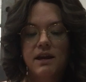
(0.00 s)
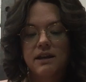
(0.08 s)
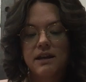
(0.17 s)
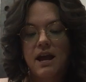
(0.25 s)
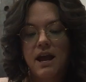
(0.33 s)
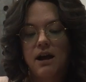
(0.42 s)

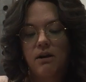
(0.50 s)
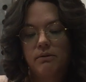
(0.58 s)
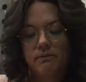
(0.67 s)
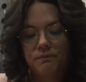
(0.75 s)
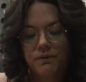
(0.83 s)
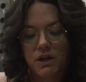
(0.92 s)
Now,
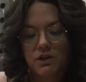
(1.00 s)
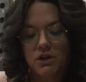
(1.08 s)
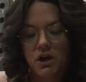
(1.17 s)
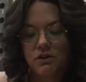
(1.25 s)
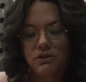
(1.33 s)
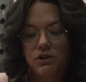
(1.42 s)

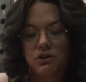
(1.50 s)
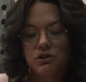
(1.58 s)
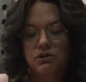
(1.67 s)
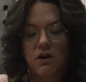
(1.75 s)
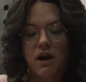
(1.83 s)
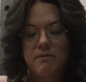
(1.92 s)
Charles could
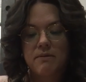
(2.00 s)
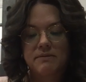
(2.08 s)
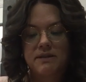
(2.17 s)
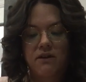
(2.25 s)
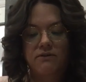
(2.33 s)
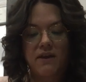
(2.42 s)
describe
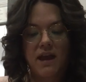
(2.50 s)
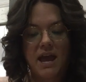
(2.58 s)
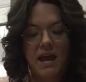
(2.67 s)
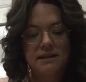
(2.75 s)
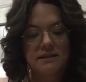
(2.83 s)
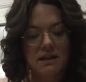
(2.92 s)
himself
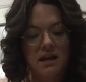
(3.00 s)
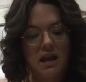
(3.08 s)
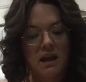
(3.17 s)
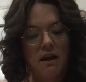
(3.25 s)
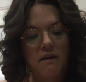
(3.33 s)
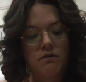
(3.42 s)
as the
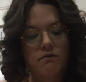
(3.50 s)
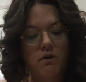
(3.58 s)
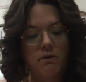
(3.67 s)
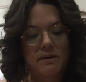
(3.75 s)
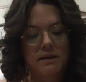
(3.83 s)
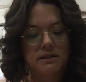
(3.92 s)
King of the
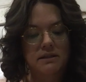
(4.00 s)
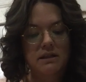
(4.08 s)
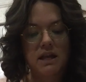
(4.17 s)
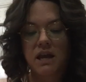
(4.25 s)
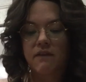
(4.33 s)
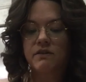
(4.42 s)
Romans,
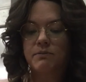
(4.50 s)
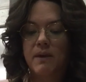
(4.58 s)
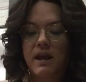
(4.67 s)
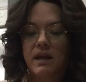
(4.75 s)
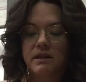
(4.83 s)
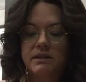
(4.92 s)
King of
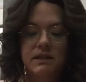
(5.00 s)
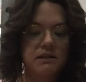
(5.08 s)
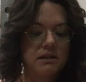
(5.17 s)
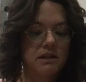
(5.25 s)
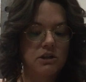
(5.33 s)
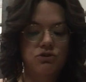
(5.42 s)
Spain,
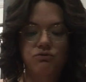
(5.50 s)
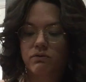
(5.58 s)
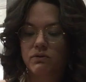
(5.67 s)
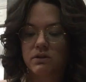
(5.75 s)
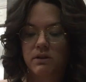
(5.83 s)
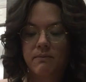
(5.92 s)
Sicily,
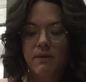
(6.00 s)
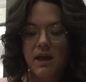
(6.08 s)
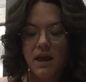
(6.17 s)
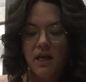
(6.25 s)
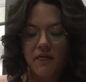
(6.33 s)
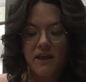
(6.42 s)
Jerusalem,
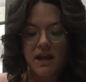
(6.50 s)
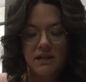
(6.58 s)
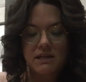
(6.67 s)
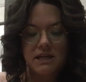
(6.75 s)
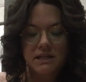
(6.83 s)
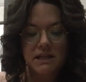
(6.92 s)
the
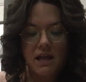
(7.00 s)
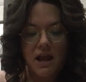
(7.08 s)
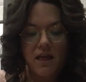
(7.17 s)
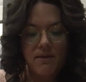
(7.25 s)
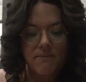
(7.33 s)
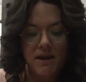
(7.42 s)
Indies,
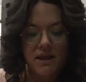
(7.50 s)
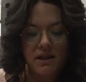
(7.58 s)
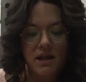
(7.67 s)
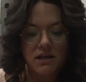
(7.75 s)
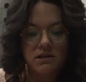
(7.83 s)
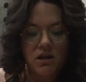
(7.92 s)
and the
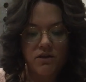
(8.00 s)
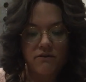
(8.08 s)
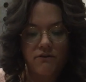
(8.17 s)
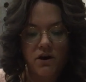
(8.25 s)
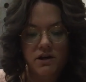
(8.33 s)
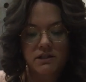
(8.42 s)
mainland on the
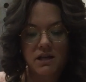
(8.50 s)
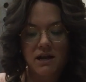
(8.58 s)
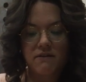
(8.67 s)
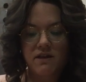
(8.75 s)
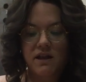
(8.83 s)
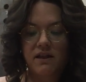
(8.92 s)
far side
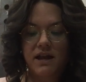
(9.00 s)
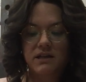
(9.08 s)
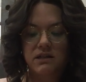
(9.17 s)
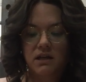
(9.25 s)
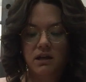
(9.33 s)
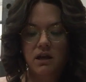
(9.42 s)
of the
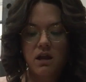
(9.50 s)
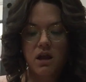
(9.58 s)
Atlantic.